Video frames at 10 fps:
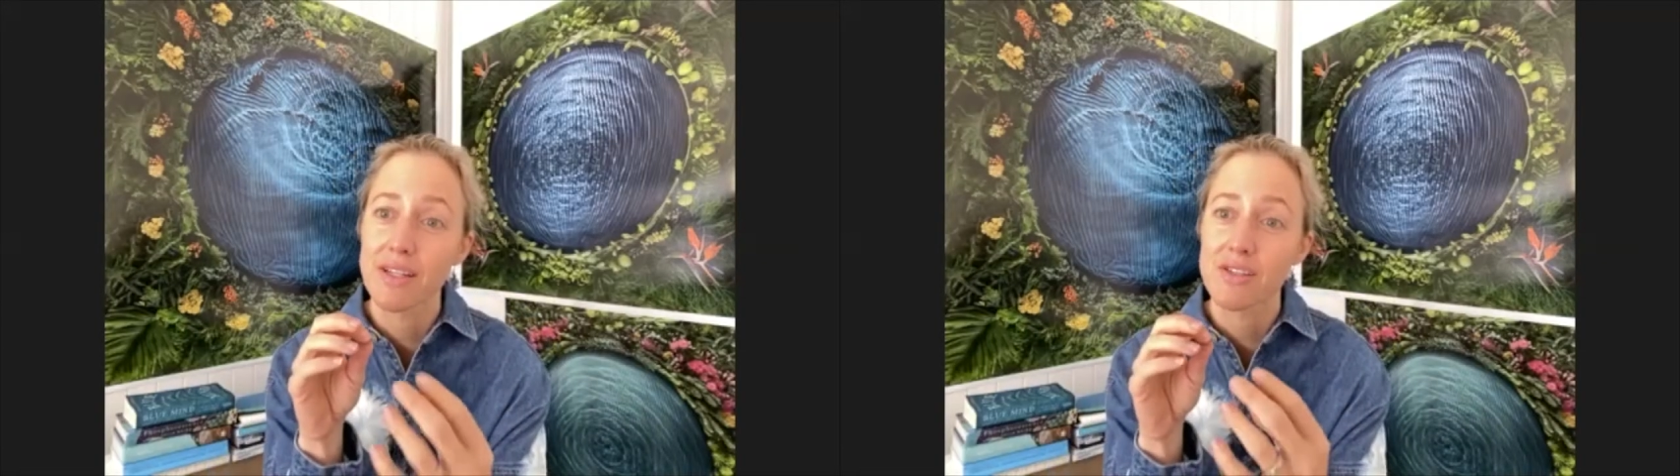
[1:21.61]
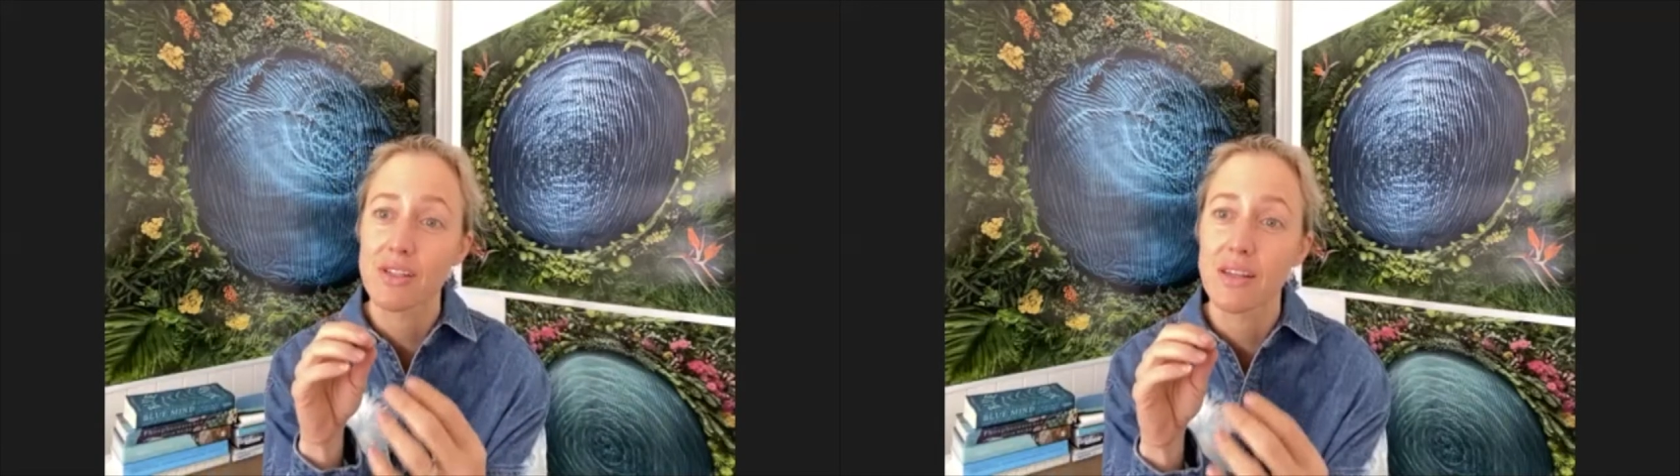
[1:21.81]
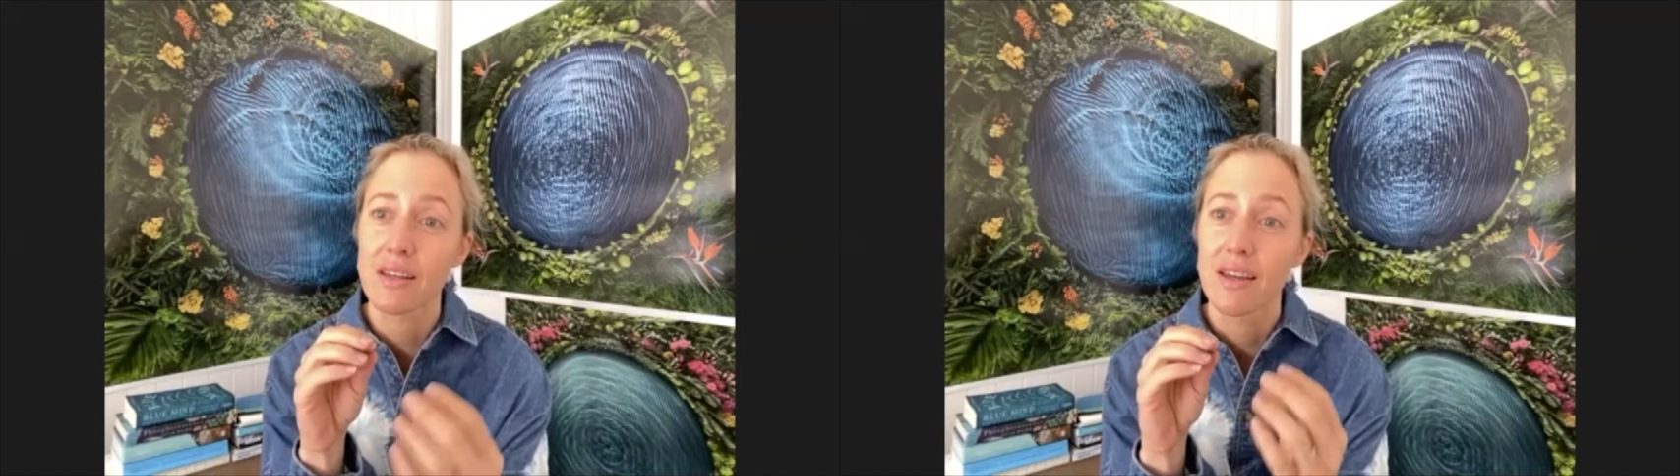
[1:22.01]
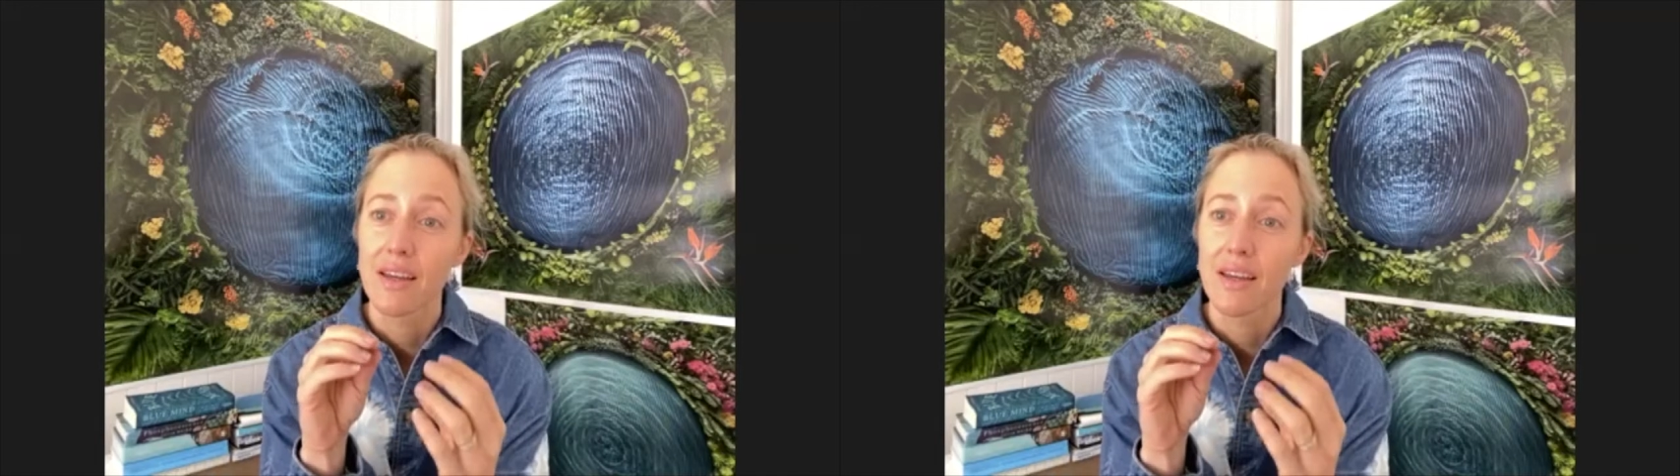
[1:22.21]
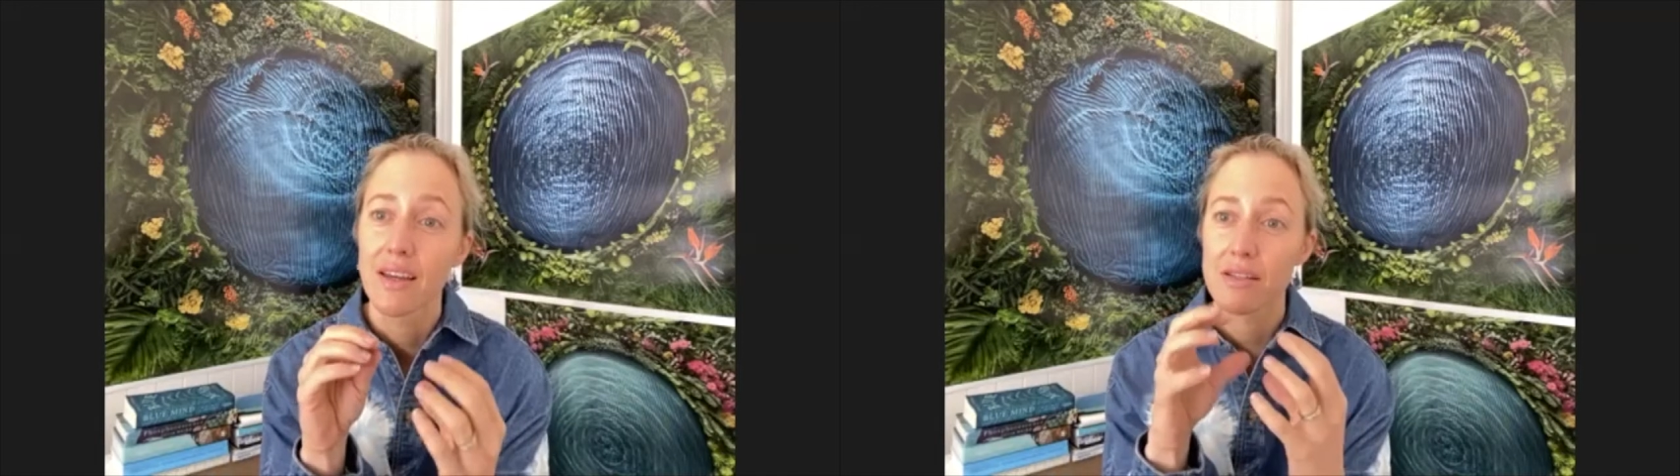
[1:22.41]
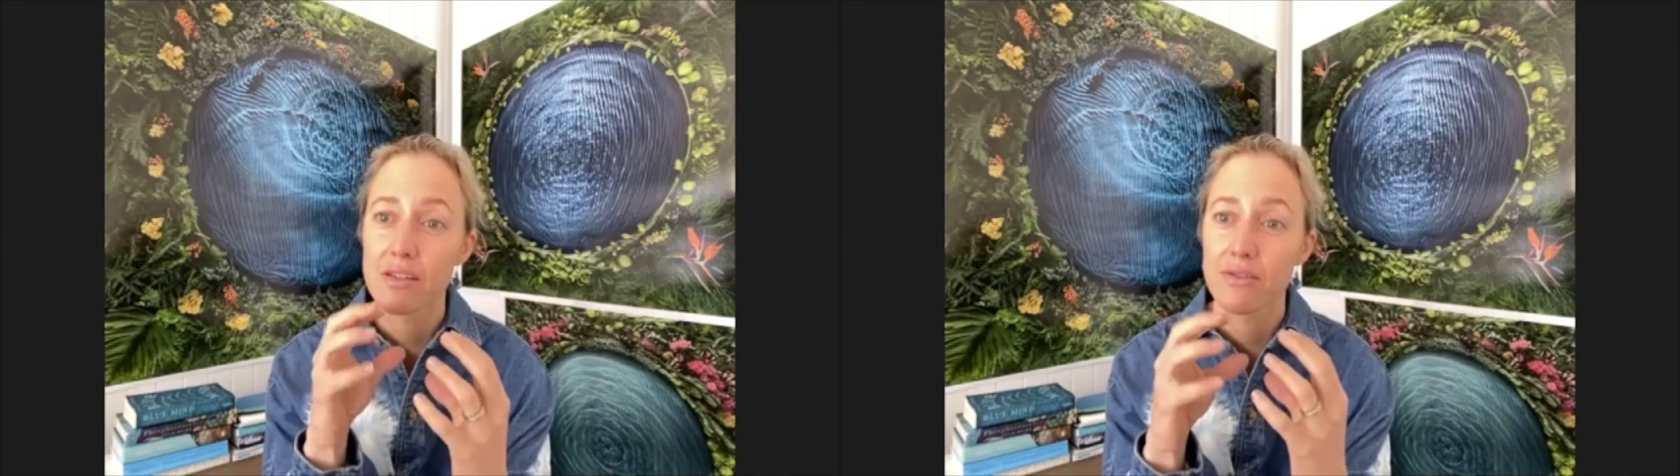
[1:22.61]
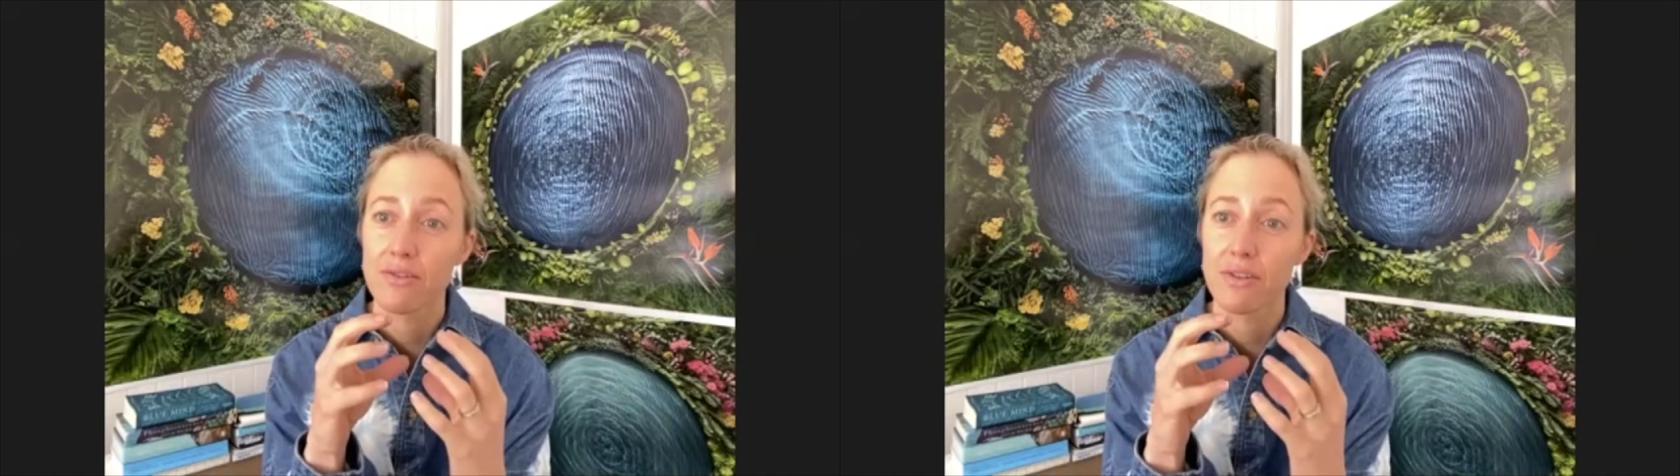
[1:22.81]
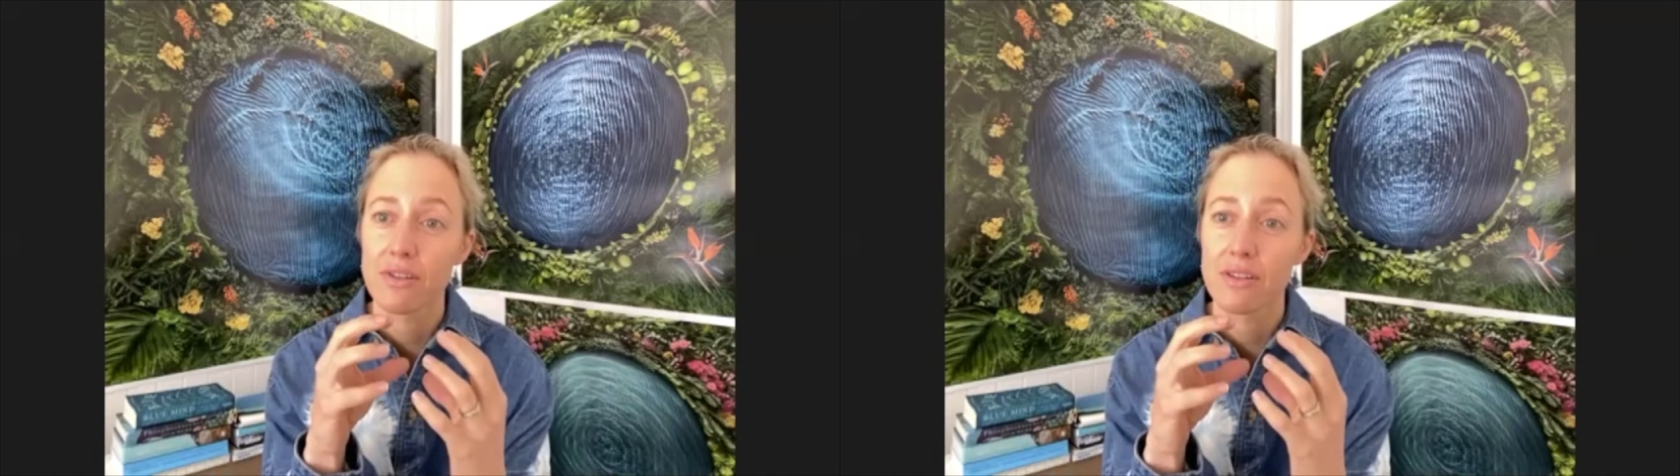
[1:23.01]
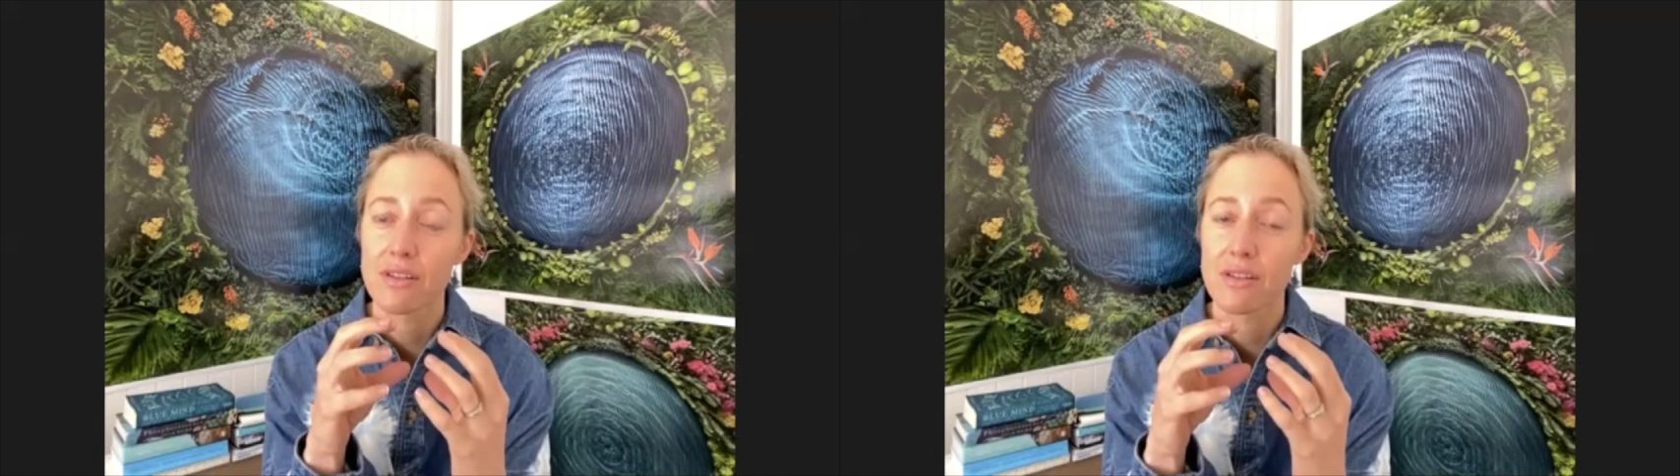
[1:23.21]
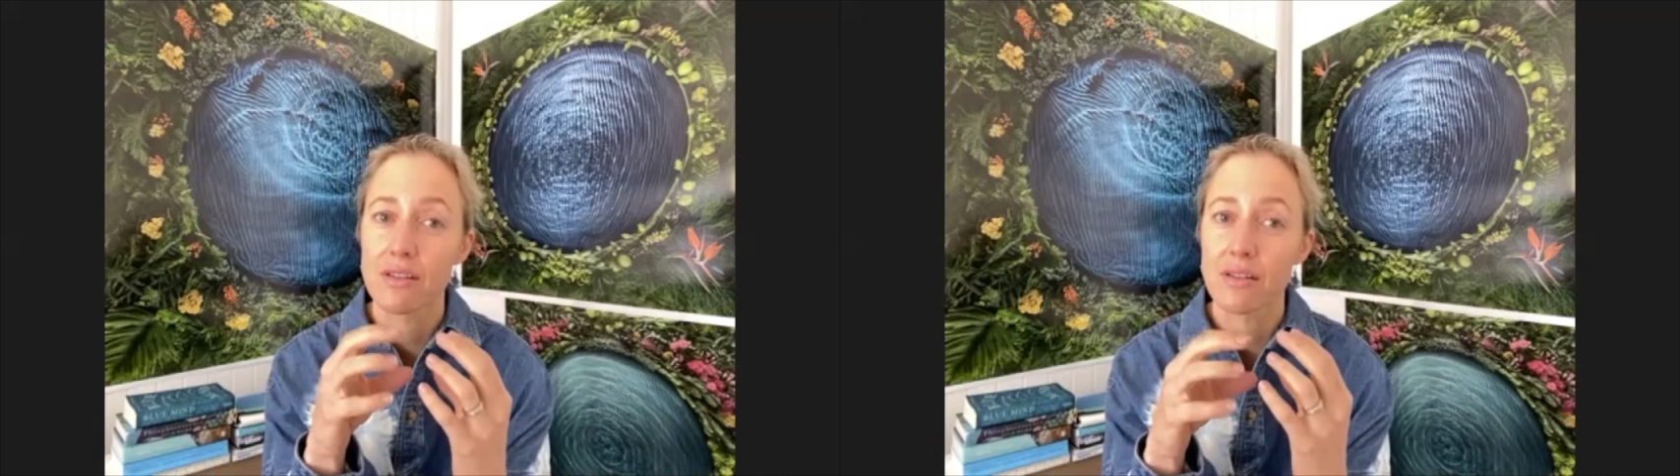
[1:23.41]
actually create
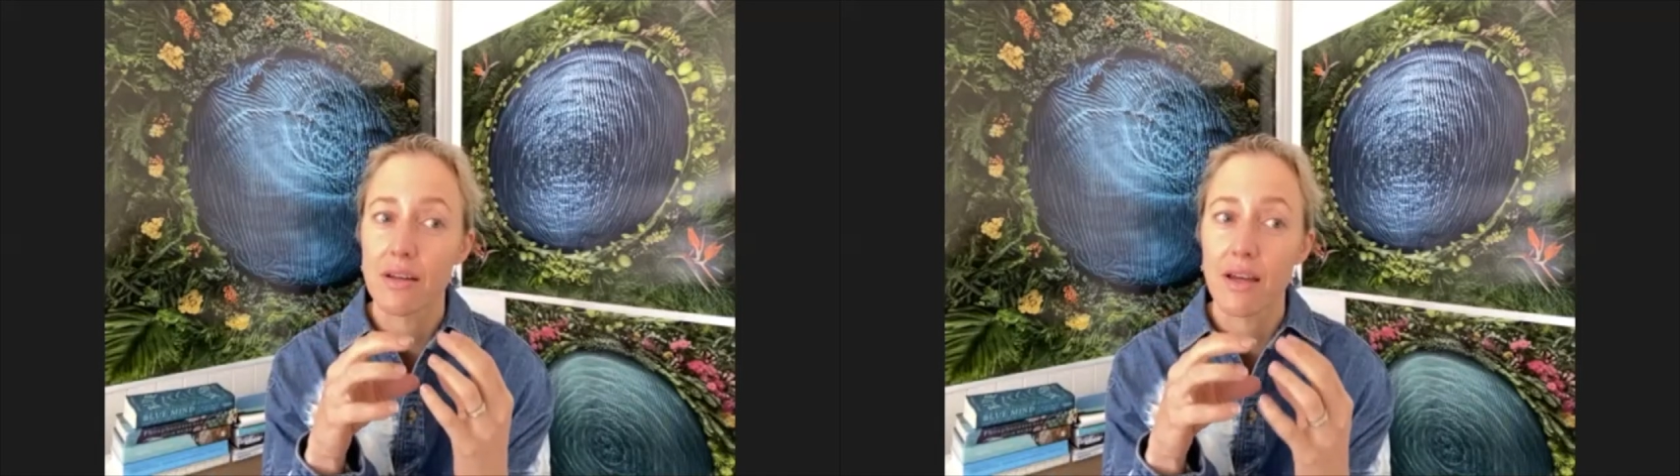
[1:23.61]
different